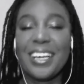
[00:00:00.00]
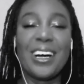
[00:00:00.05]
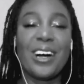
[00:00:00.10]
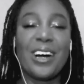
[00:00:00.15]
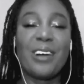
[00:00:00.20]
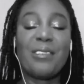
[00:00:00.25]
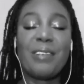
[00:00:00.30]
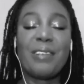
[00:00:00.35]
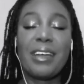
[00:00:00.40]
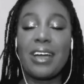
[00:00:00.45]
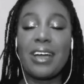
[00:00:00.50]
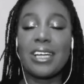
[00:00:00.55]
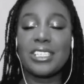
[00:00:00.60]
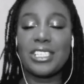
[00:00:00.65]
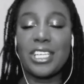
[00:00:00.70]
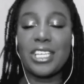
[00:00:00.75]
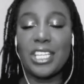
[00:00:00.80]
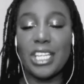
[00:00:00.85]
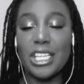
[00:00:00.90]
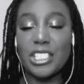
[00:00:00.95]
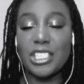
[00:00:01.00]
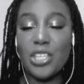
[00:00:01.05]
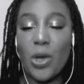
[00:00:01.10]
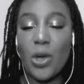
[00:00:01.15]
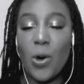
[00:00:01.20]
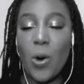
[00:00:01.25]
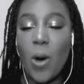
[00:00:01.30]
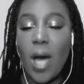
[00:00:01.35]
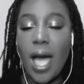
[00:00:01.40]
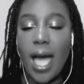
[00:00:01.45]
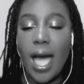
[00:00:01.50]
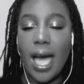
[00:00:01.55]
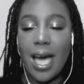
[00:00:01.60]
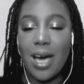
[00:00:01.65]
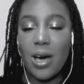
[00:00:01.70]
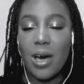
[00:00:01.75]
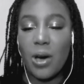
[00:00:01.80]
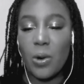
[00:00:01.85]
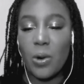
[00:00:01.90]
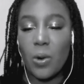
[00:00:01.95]
Oh my gosh, Killa. So
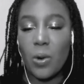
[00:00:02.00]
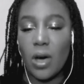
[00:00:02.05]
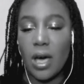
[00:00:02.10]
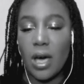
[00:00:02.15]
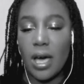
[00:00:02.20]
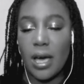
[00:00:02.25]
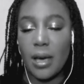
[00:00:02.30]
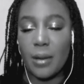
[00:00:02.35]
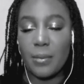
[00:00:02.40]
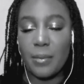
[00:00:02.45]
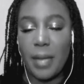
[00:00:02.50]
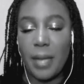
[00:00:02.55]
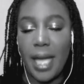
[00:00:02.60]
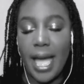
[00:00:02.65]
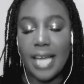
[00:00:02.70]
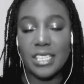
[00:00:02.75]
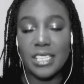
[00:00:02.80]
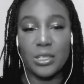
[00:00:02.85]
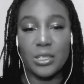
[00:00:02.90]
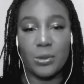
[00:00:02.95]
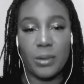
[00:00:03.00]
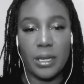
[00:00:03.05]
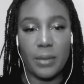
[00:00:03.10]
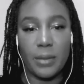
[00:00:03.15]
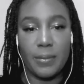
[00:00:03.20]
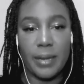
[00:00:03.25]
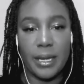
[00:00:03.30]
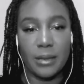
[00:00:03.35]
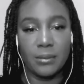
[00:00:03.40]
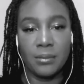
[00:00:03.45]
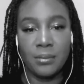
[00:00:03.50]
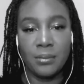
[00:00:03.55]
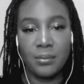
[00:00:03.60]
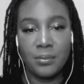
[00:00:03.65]
how has your week been?